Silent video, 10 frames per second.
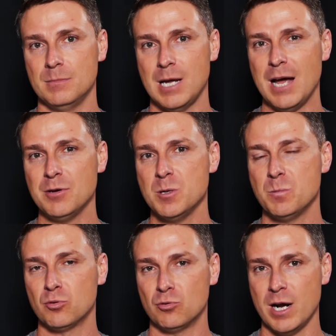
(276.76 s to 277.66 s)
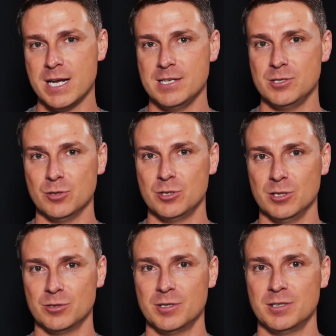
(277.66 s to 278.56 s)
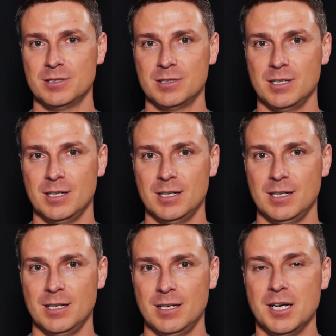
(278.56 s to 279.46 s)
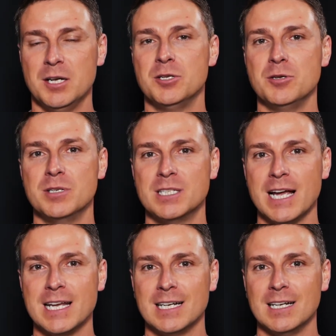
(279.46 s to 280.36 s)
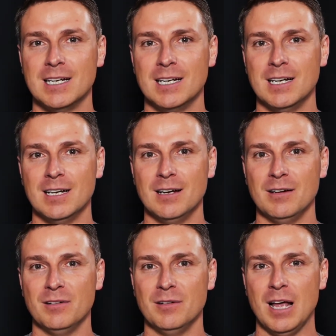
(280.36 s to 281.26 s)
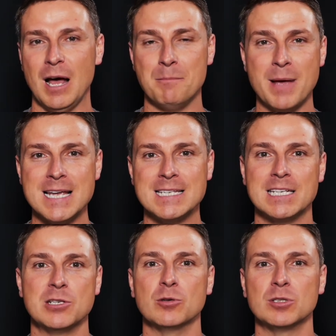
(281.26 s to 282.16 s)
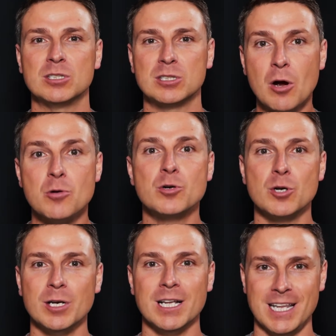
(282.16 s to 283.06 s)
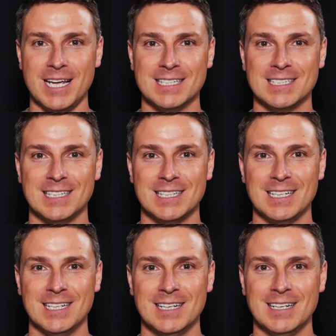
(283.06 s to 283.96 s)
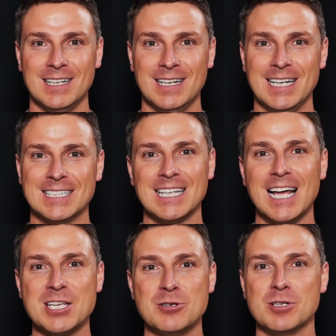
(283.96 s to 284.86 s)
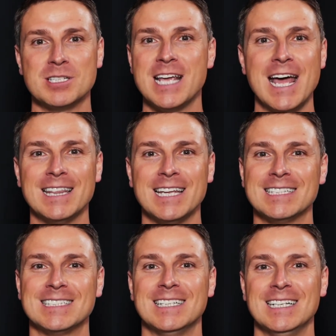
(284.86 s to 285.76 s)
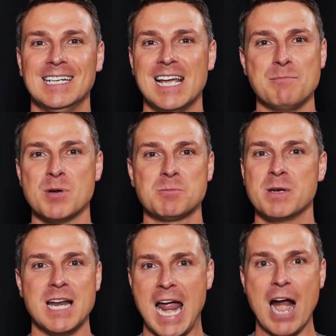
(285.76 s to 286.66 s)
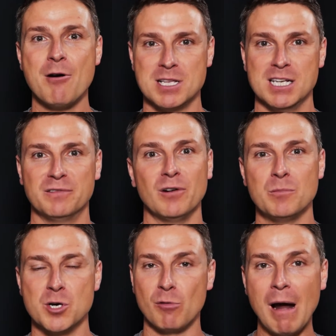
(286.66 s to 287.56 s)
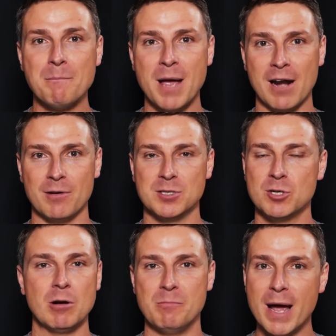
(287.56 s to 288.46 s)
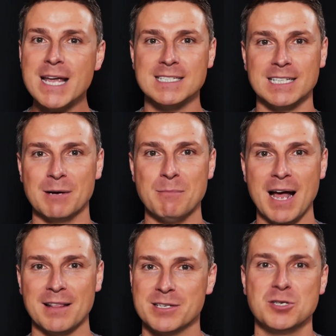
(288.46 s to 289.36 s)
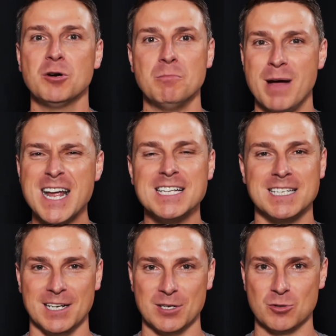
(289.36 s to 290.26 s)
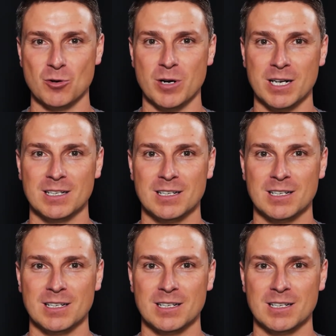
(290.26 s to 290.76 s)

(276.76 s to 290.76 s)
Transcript: How do you praise your children? Do you say, amazing, you're so good at this? It's like you just get this, it must be inherited from your grandparents. You're amazing at maths. You're amazing at drawing.